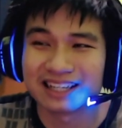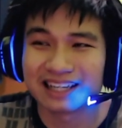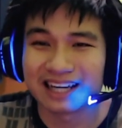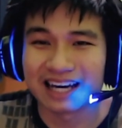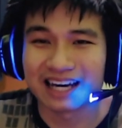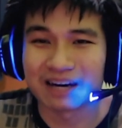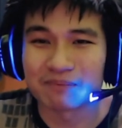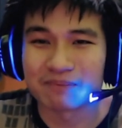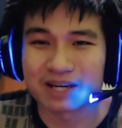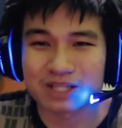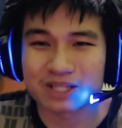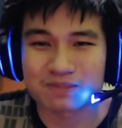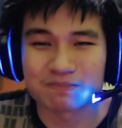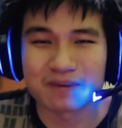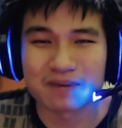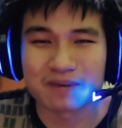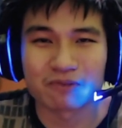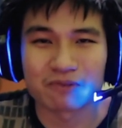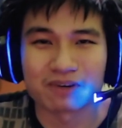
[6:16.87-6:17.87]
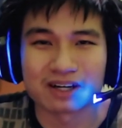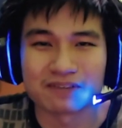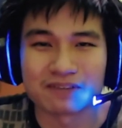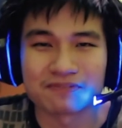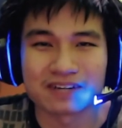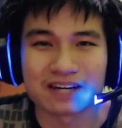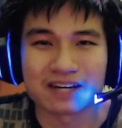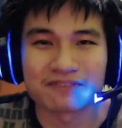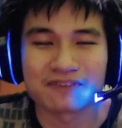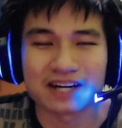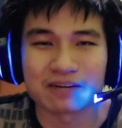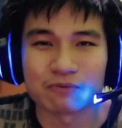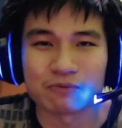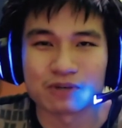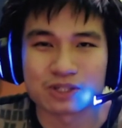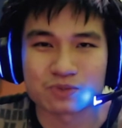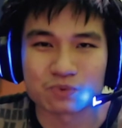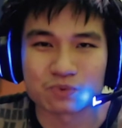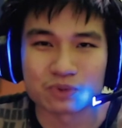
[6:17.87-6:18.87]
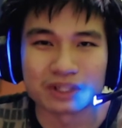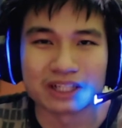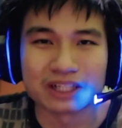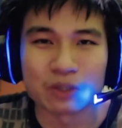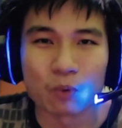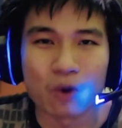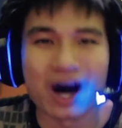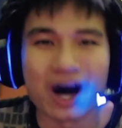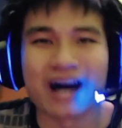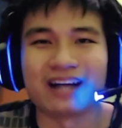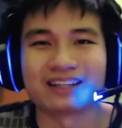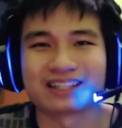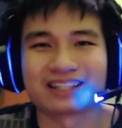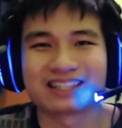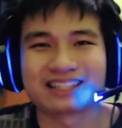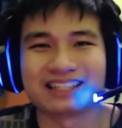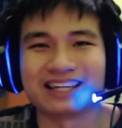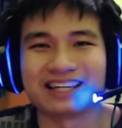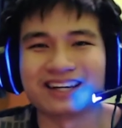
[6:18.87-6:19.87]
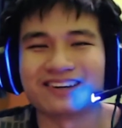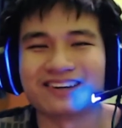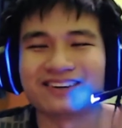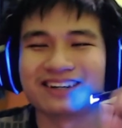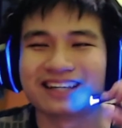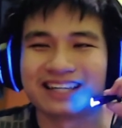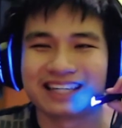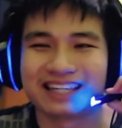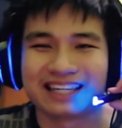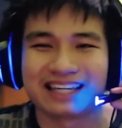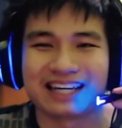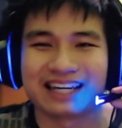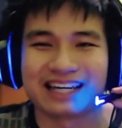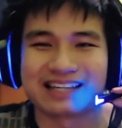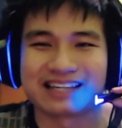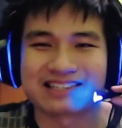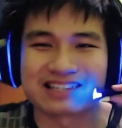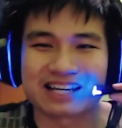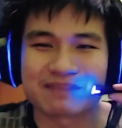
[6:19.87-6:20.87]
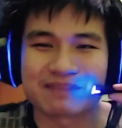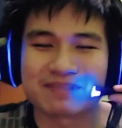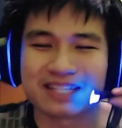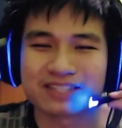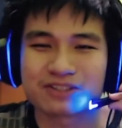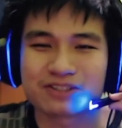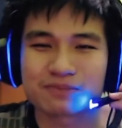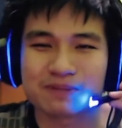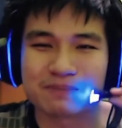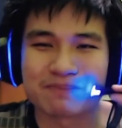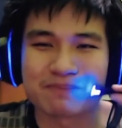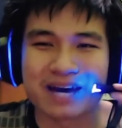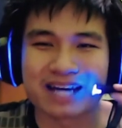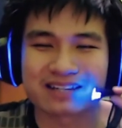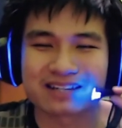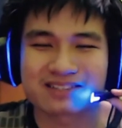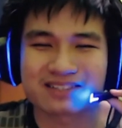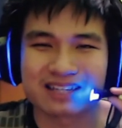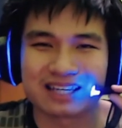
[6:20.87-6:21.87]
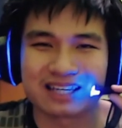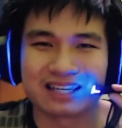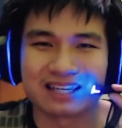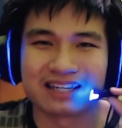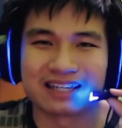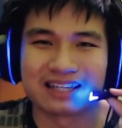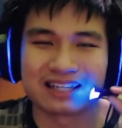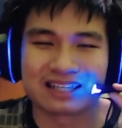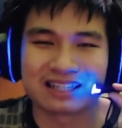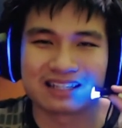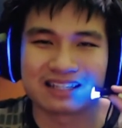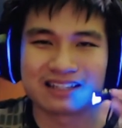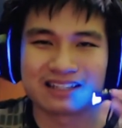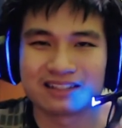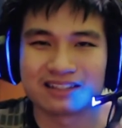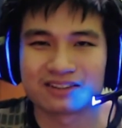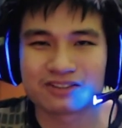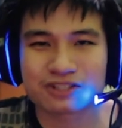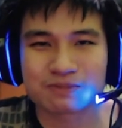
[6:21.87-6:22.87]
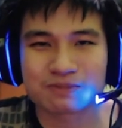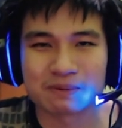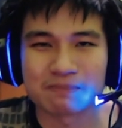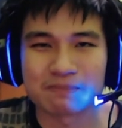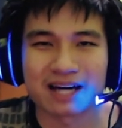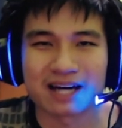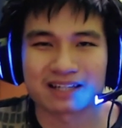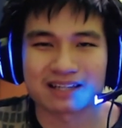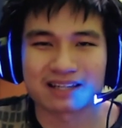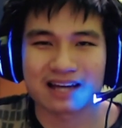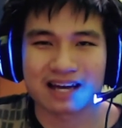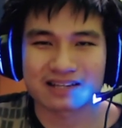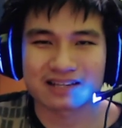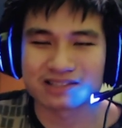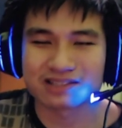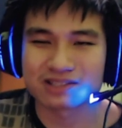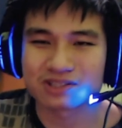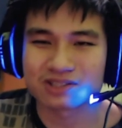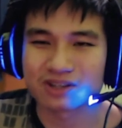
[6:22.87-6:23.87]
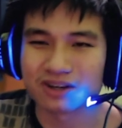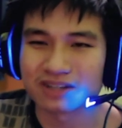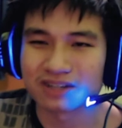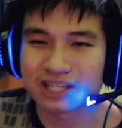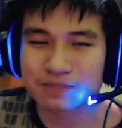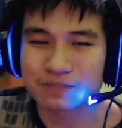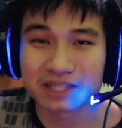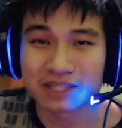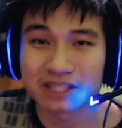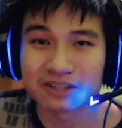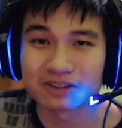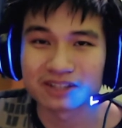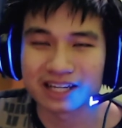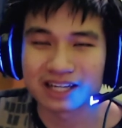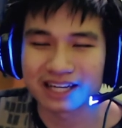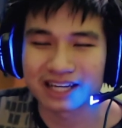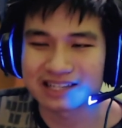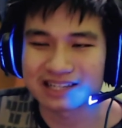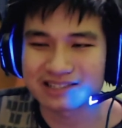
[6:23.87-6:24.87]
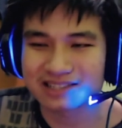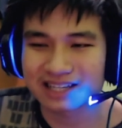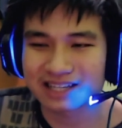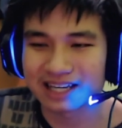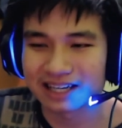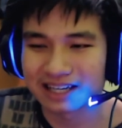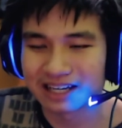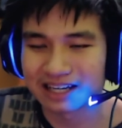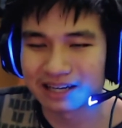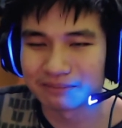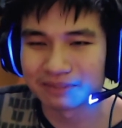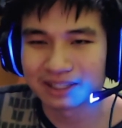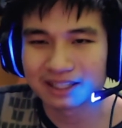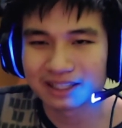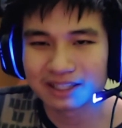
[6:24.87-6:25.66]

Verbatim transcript: and back, back when the FNAF fandom was really wild, you know, and it's like, I mean, it took me back, it, it took me back, actually, so that's pretty good, I guess, and um,